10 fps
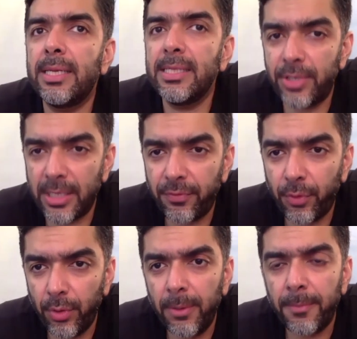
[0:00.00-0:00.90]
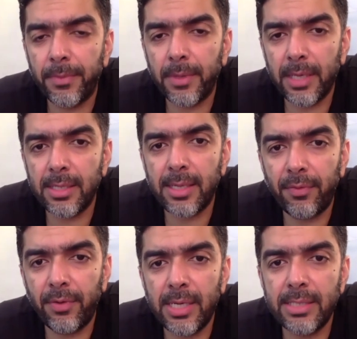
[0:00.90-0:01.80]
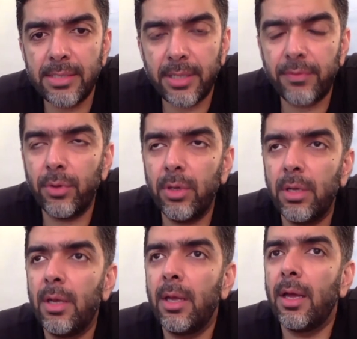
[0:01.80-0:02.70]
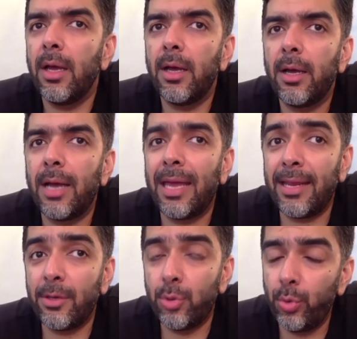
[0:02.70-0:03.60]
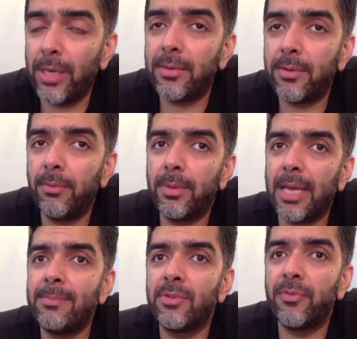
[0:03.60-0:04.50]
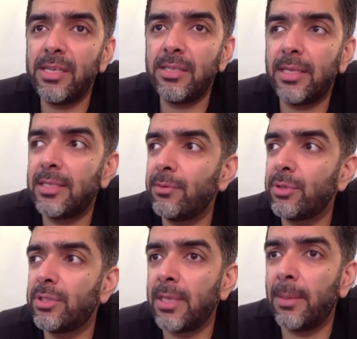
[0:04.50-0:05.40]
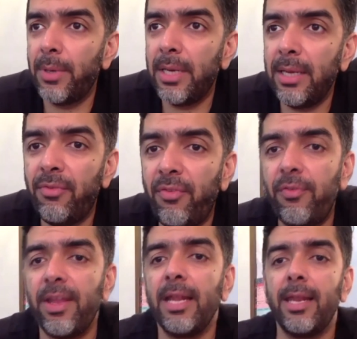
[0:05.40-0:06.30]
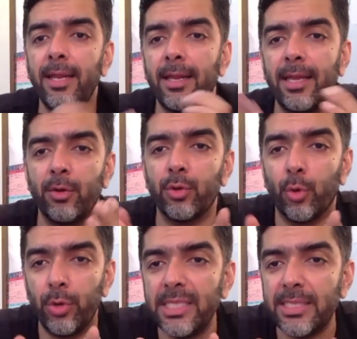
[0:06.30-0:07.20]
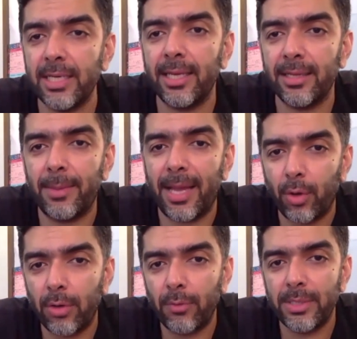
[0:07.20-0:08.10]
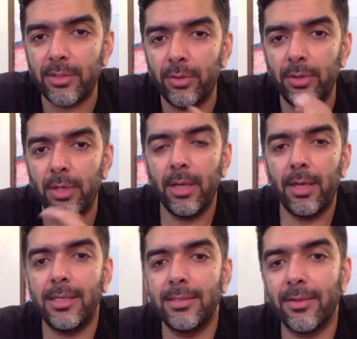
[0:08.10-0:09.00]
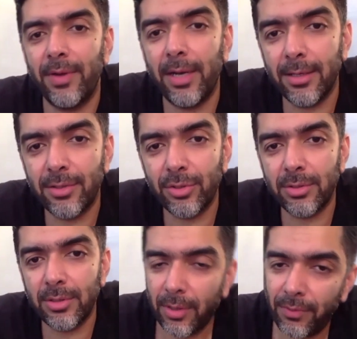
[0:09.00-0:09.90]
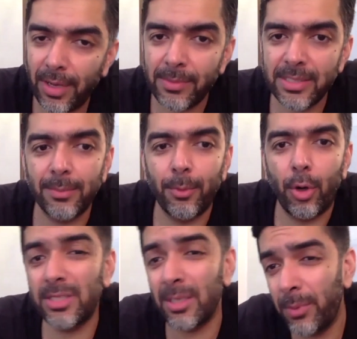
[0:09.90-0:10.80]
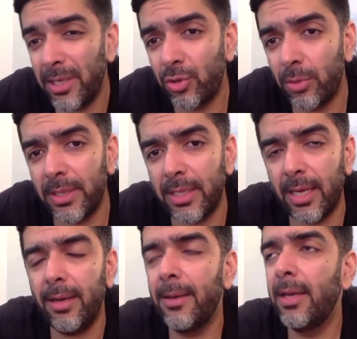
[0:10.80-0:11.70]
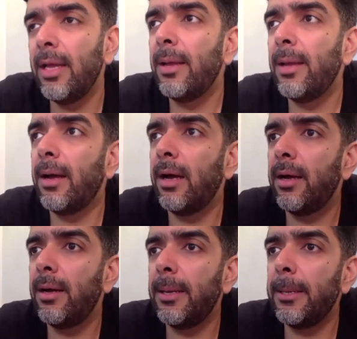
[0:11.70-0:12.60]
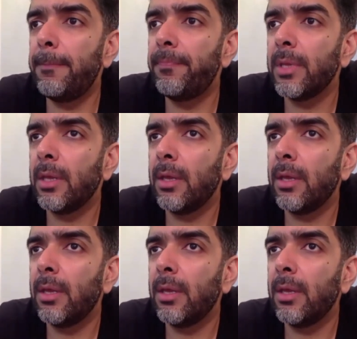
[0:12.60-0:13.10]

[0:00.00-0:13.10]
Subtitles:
it is stressful. It is definitely stressful, and I do at times wish that there was somebody fielding. Like Dhoni is sitting at the back always. He's a fielder, so if I miss the ball, somebody should be there. Uh,